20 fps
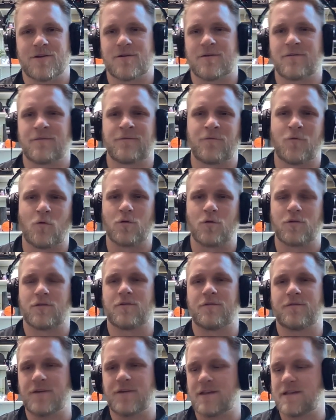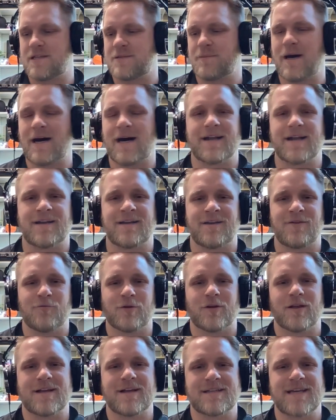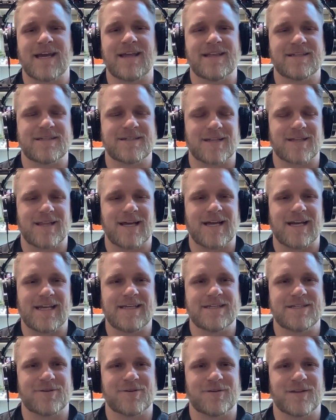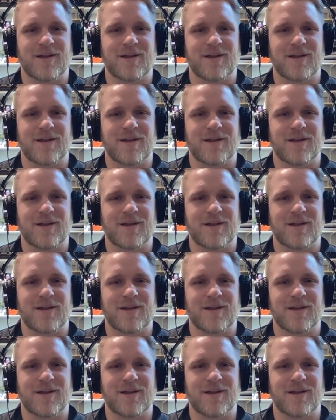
your fourth or fifth spot and you realize, hey, this is a lot easier